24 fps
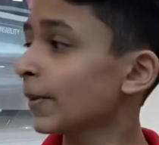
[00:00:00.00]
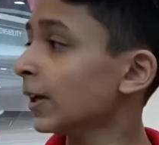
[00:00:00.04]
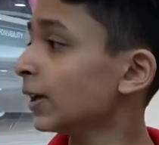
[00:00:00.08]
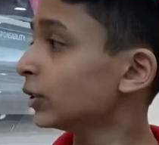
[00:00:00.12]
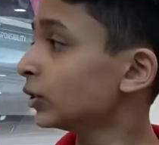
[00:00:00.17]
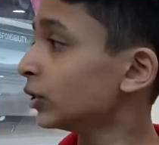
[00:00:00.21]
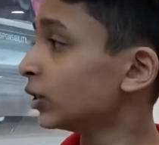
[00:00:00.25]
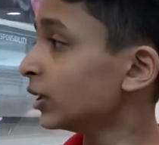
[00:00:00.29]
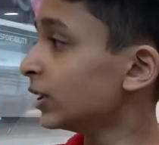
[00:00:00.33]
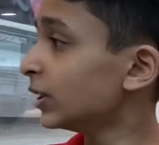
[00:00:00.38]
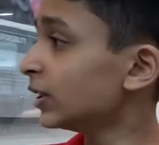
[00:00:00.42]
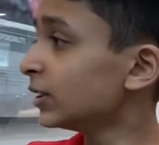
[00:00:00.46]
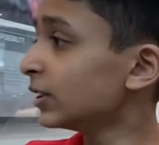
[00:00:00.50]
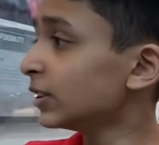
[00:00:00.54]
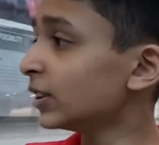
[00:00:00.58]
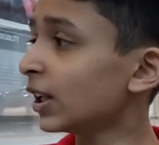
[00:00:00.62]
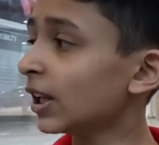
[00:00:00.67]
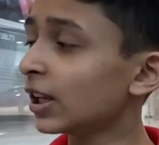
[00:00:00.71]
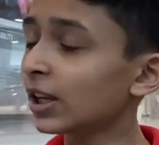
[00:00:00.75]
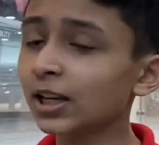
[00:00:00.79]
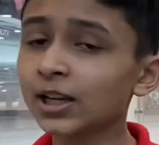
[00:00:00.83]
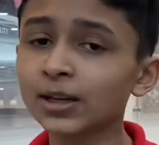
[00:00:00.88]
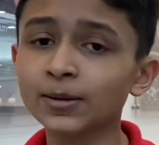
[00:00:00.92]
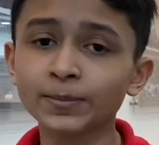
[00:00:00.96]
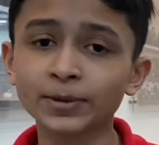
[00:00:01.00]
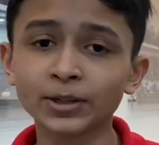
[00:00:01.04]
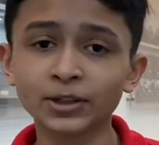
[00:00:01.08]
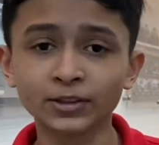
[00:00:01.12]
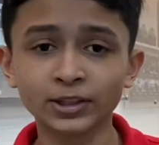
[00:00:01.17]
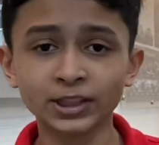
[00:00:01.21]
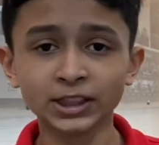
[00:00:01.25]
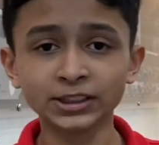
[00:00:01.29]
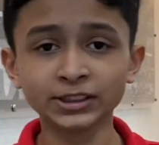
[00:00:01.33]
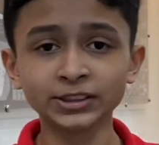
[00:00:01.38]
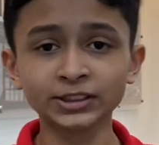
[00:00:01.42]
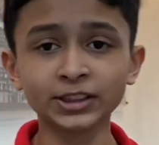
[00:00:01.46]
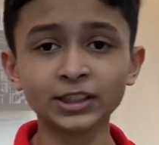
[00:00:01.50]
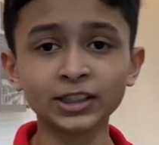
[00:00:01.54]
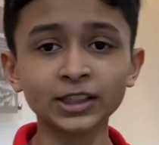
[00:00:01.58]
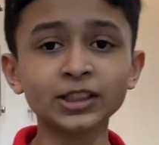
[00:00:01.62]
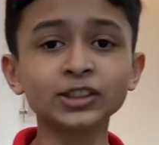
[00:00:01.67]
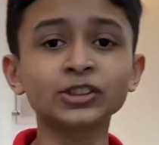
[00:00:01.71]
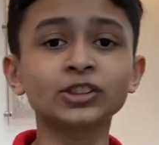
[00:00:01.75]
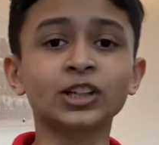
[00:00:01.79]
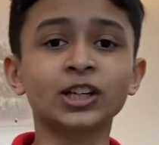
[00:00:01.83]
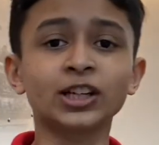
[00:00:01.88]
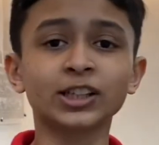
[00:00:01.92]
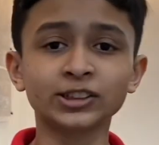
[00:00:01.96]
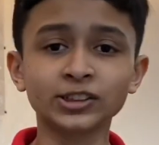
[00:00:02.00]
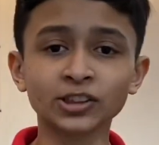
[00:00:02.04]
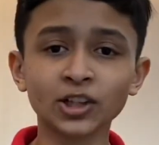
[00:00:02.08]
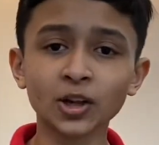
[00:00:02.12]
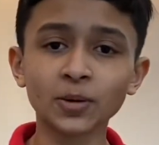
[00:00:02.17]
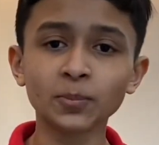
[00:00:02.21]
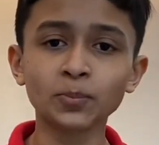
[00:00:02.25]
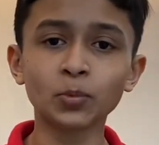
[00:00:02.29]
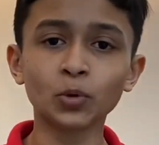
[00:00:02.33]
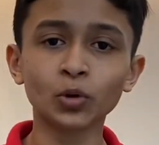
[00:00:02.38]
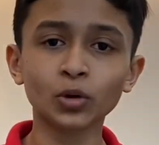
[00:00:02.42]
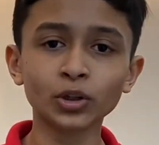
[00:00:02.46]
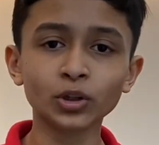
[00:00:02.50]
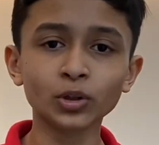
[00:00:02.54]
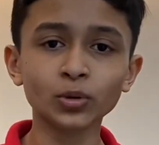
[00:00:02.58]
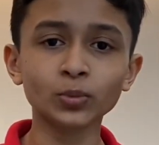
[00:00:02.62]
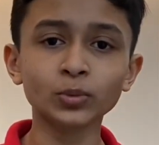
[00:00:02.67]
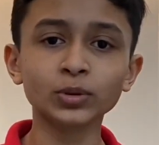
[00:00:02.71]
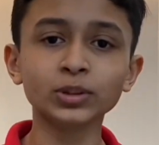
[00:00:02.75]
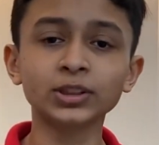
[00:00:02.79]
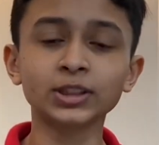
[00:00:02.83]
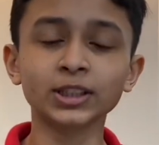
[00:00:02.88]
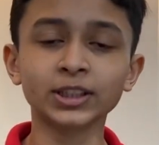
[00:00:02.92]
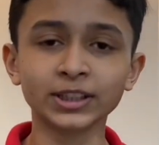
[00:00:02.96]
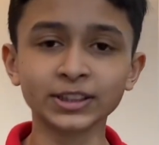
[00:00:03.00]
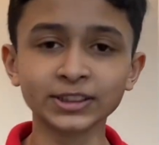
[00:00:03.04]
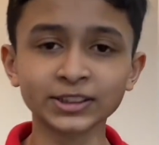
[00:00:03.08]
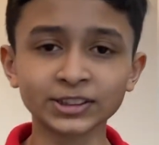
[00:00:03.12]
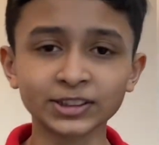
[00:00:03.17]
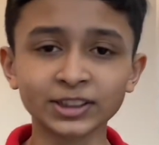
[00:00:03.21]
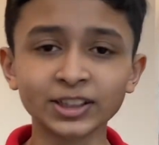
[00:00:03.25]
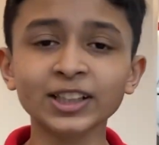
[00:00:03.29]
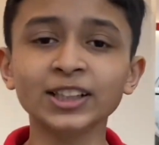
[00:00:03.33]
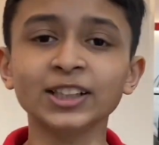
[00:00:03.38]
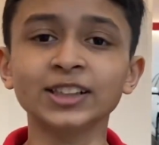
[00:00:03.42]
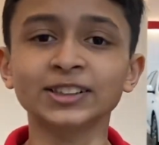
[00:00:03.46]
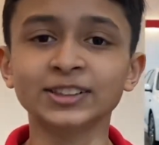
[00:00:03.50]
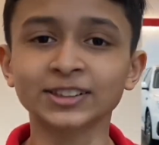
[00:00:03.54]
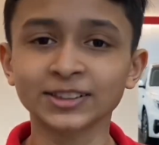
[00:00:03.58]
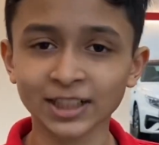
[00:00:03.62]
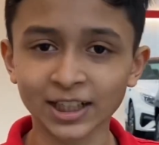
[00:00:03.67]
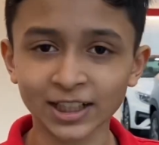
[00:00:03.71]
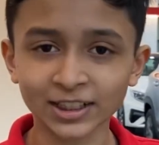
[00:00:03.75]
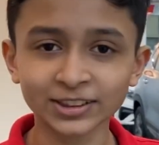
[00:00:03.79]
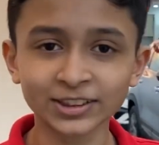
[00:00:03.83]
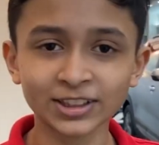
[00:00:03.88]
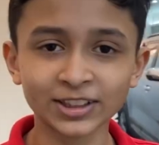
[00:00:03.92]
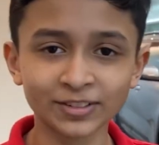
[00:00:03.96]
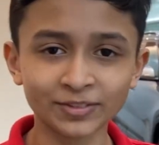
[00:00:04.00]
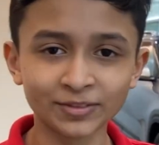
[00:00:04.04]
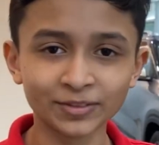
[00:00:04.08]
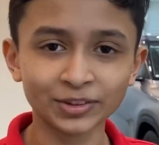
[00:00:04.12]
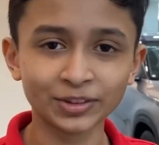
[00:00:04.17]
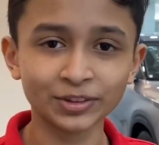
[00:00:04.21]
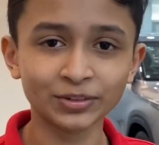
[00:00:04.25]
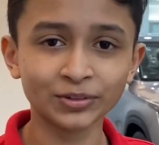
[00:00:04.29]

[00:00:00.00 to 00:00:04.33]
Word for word: So this is a little bit of history, so let's not bore you with the history, let's start the review.